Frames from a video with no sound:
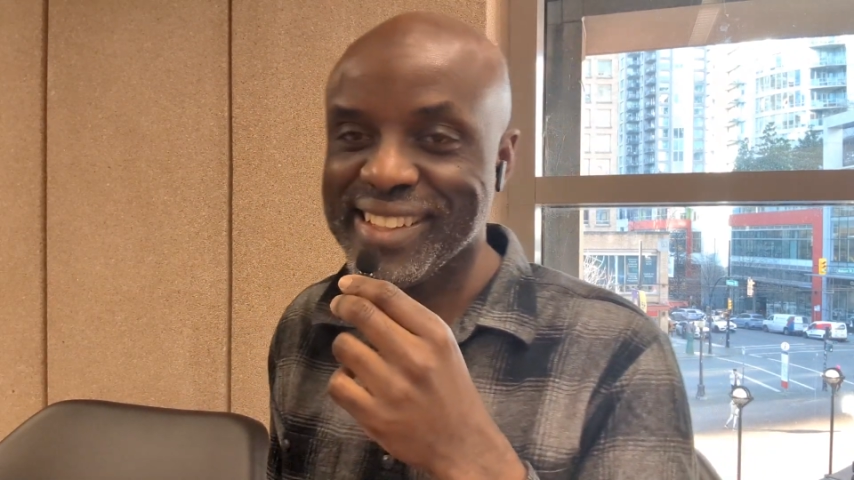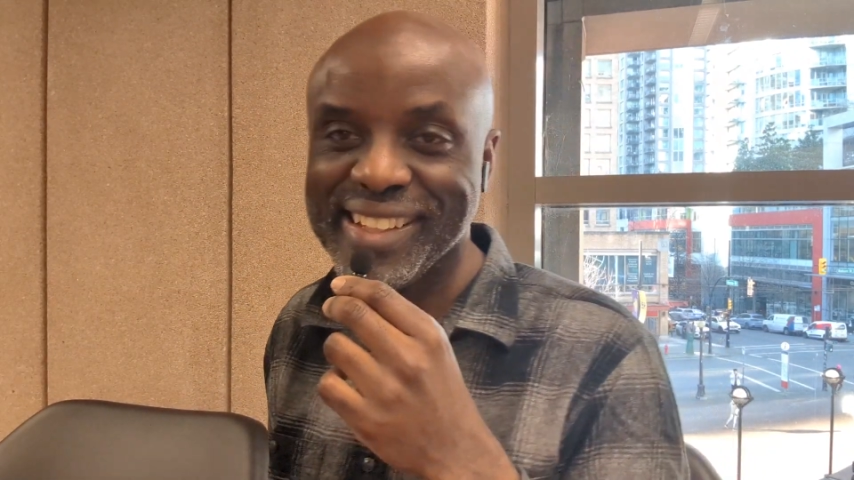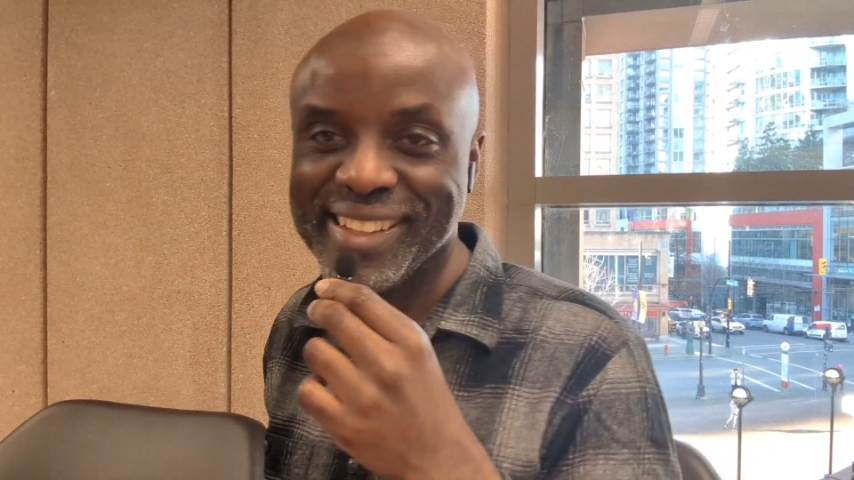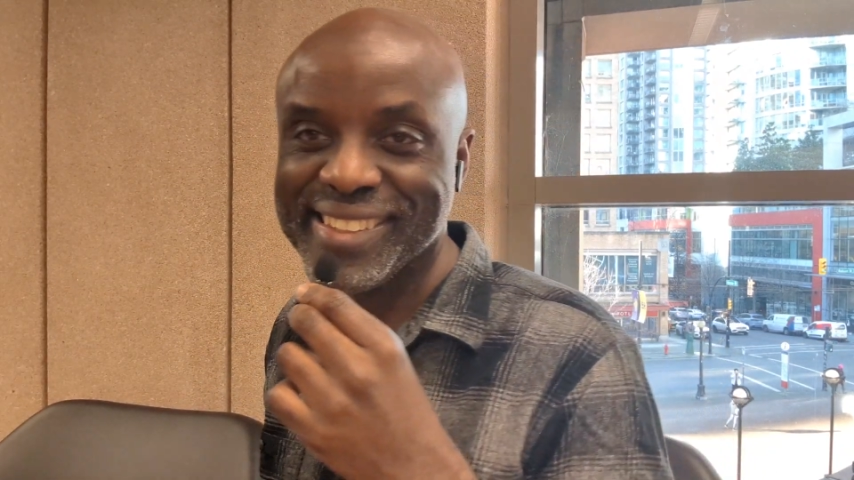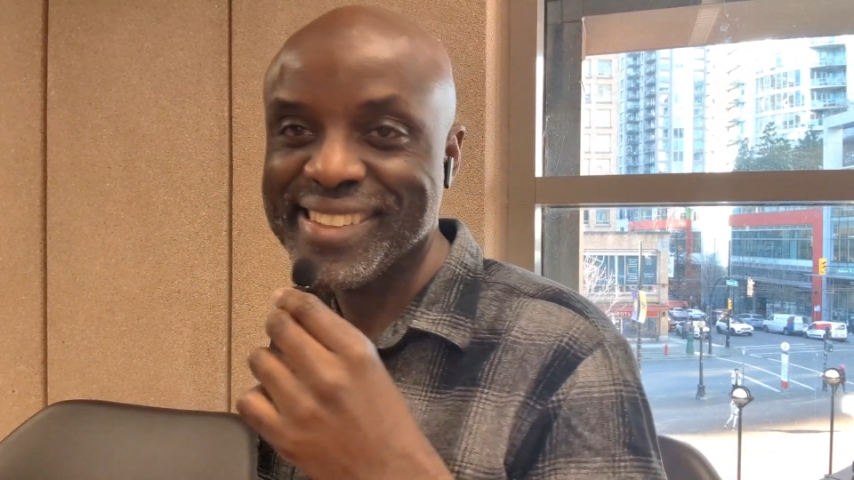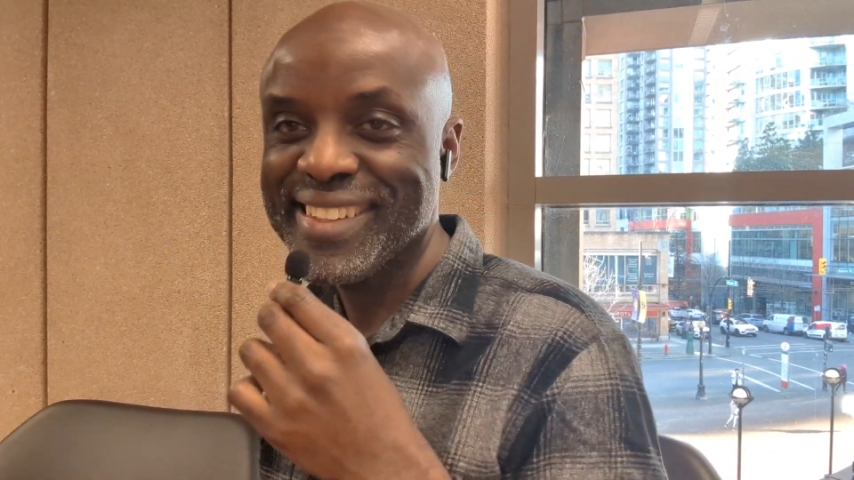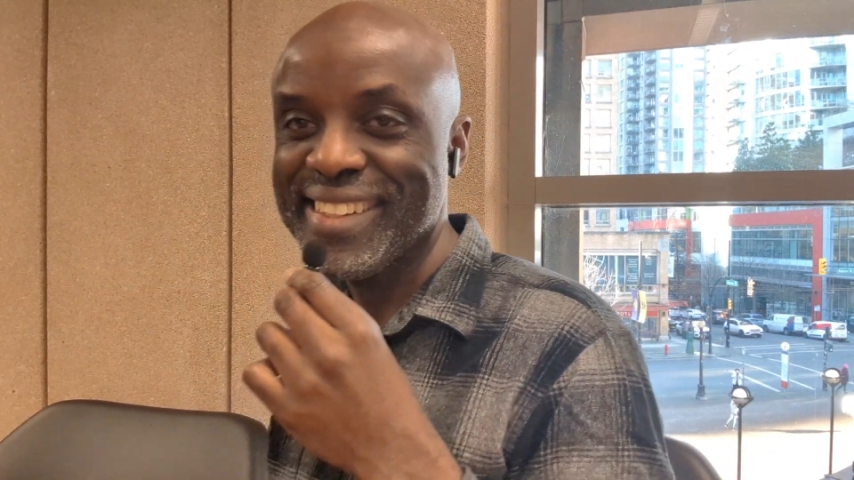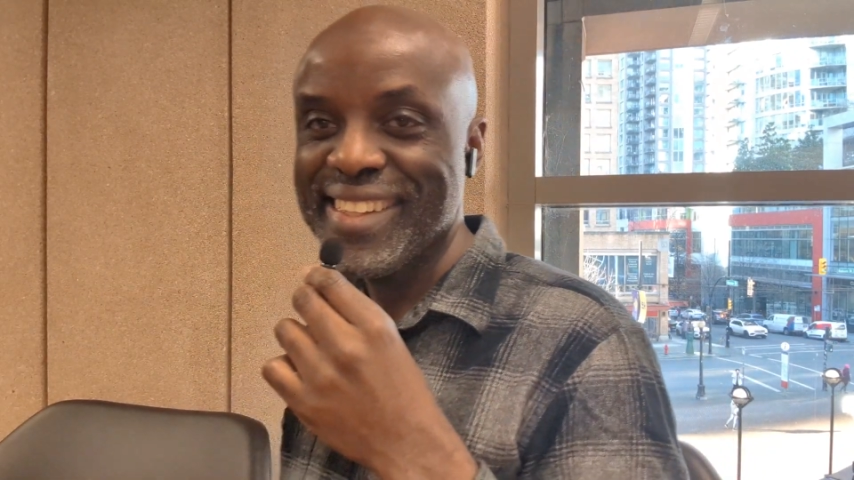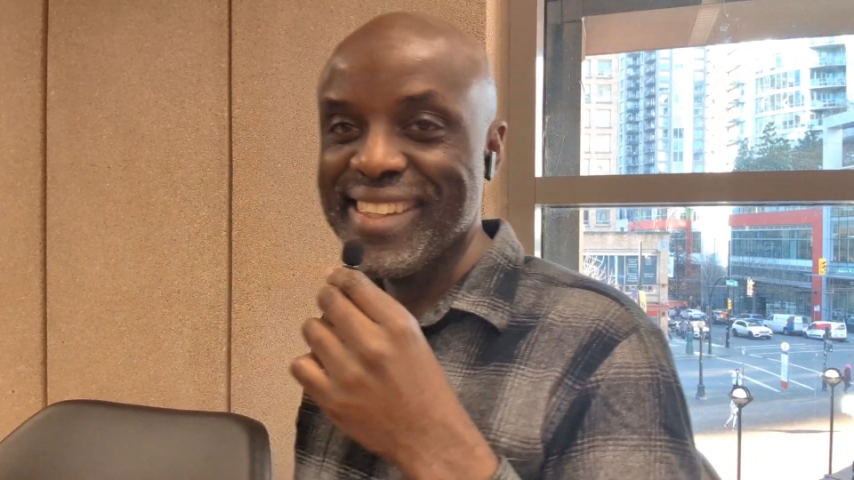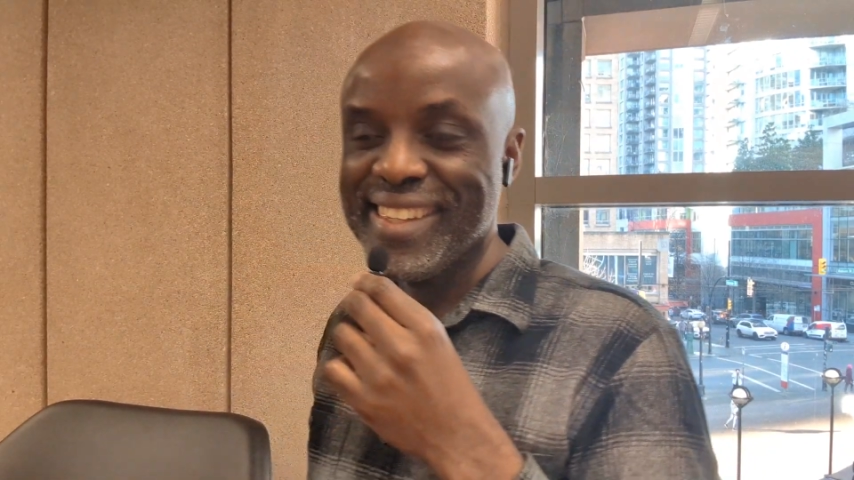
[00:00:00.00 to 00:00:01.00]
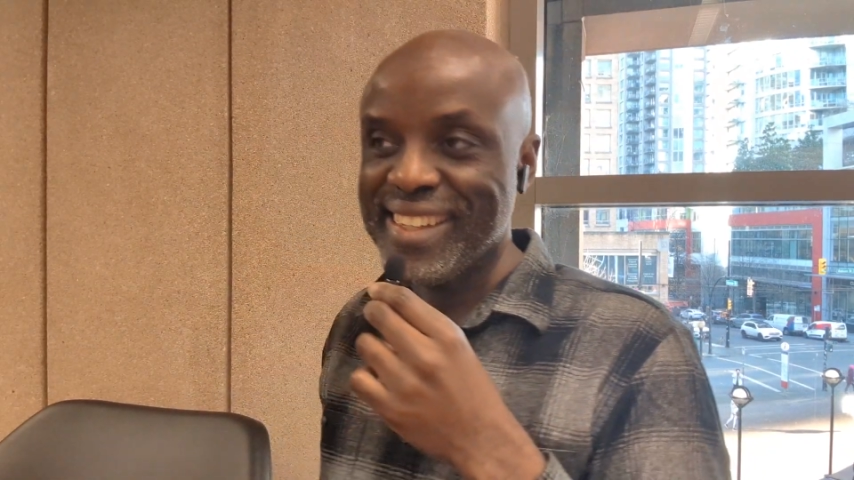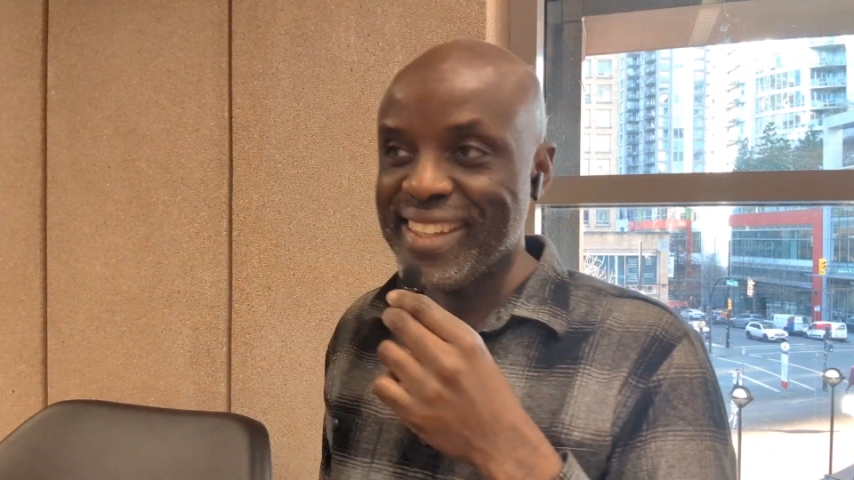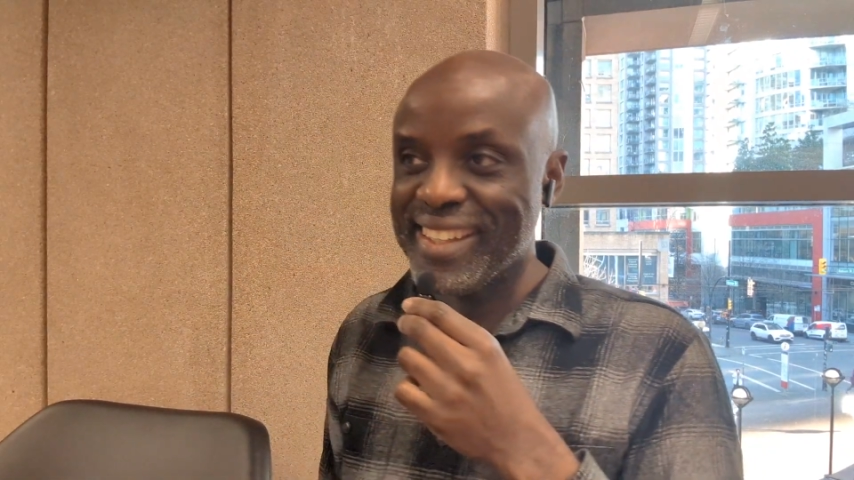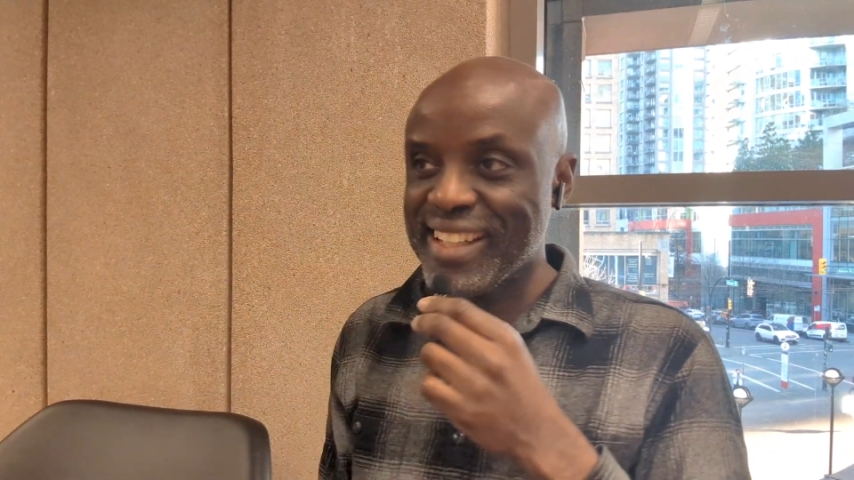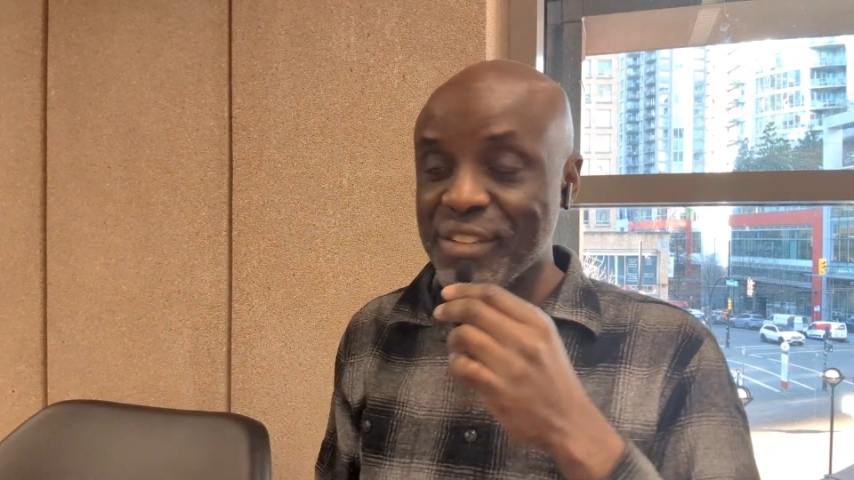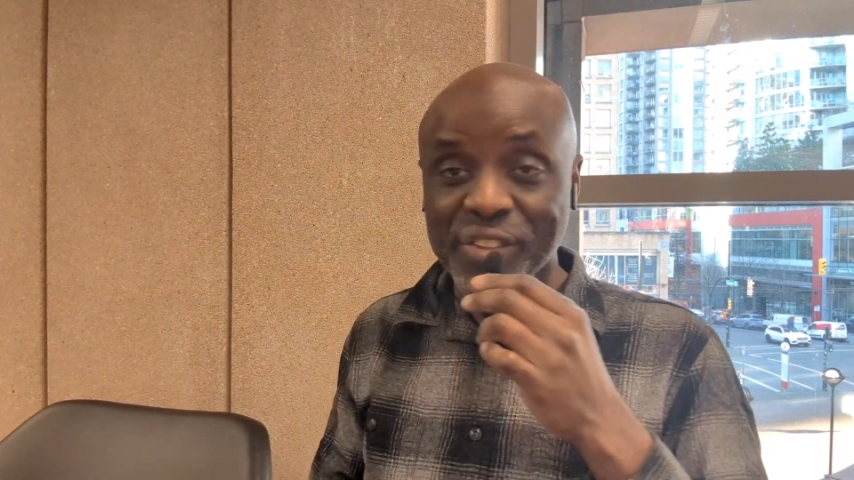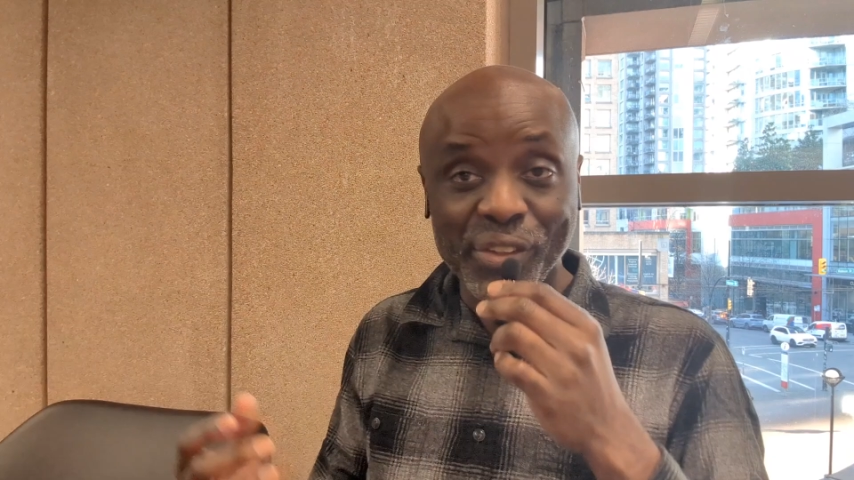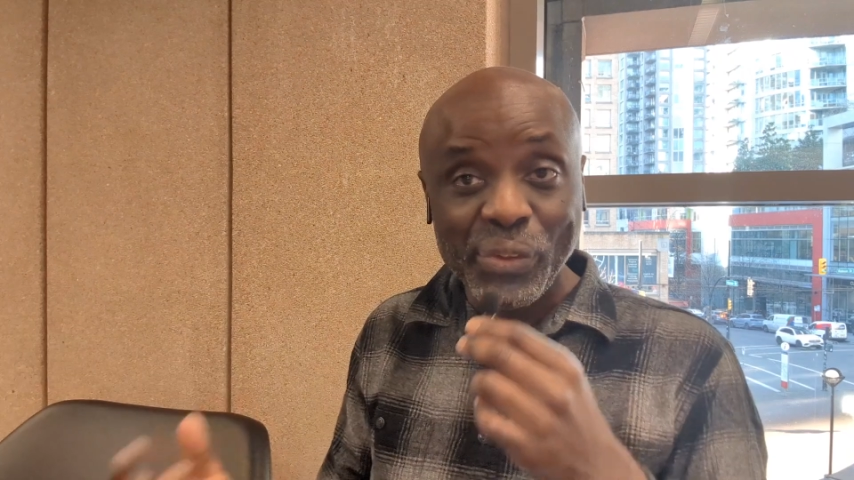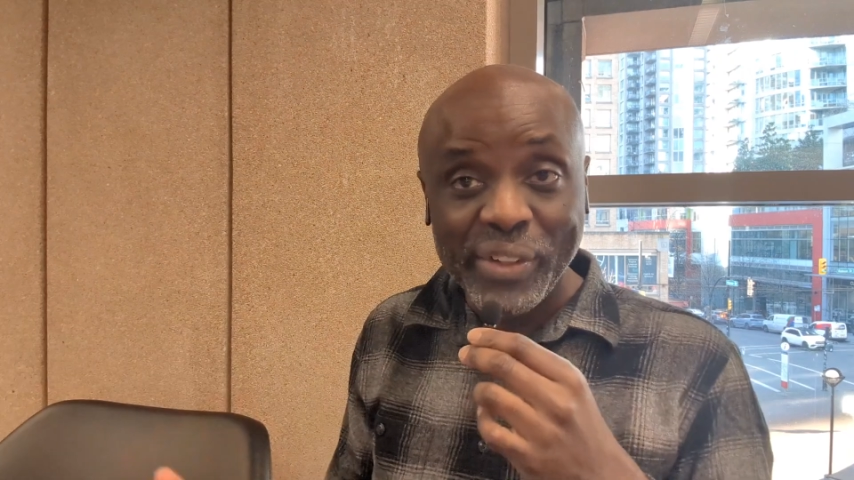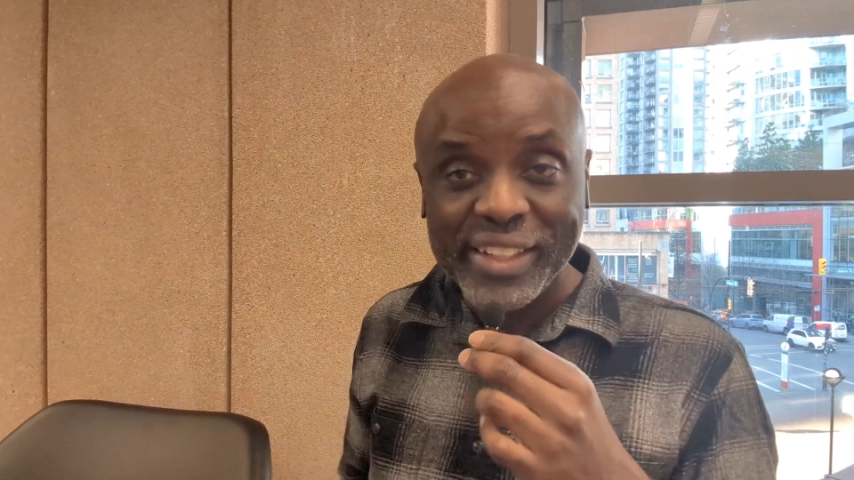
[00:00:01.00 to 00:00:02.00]
guys.
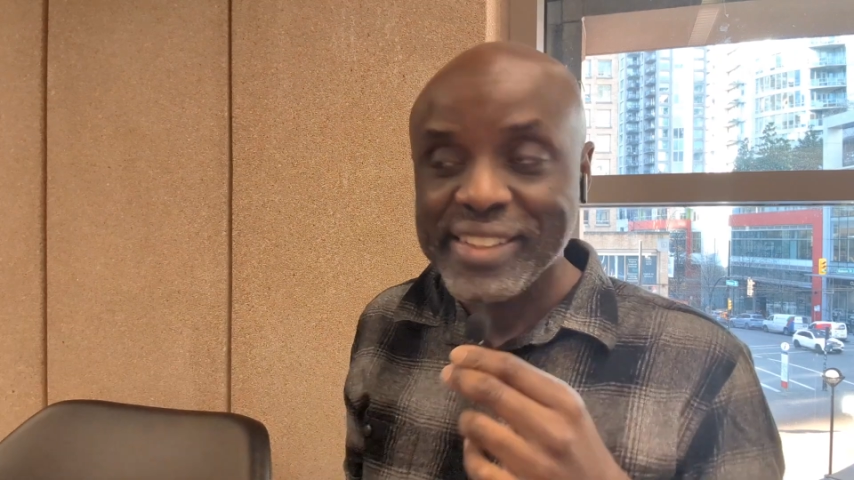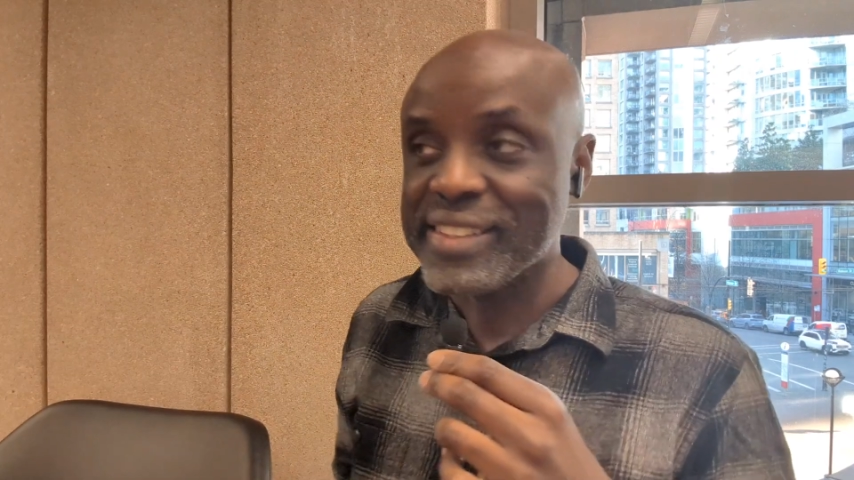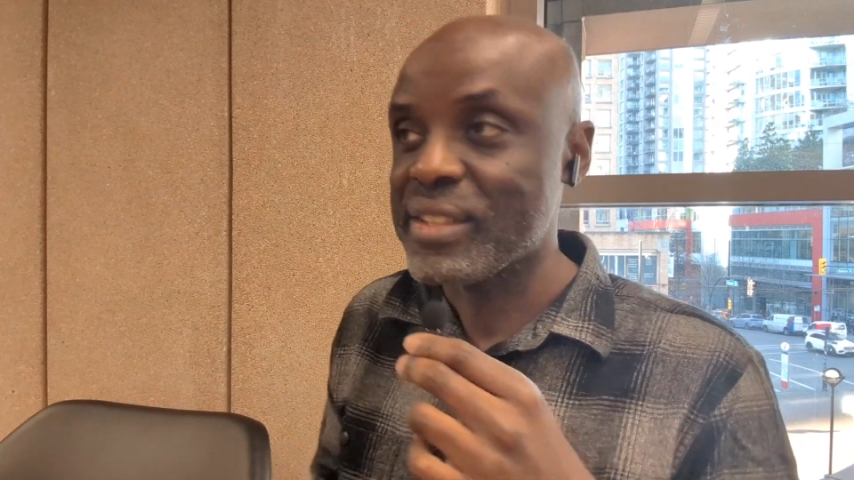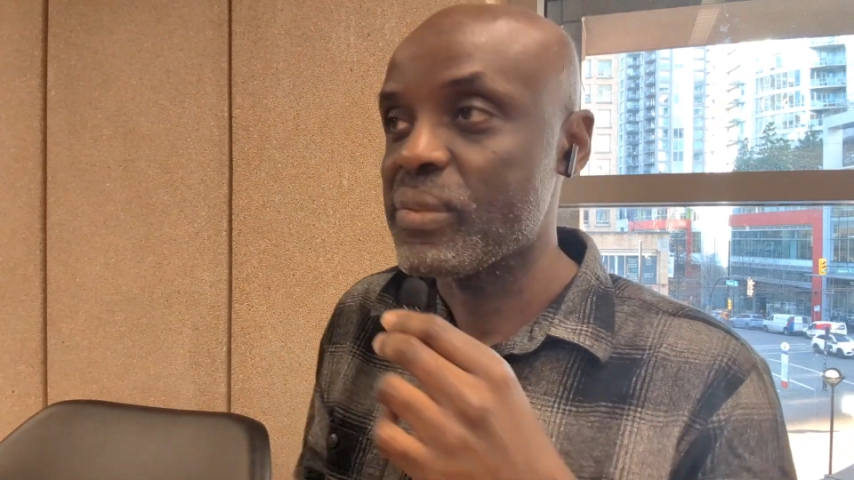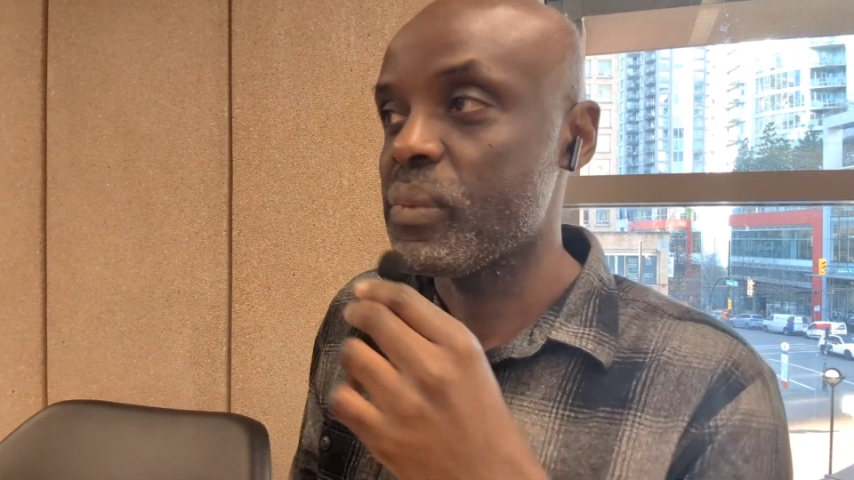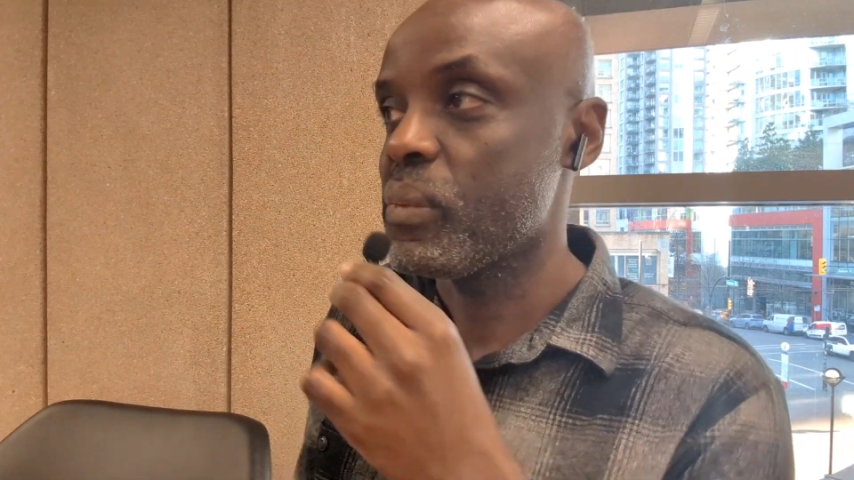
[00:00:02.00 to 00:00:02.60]
Feel great,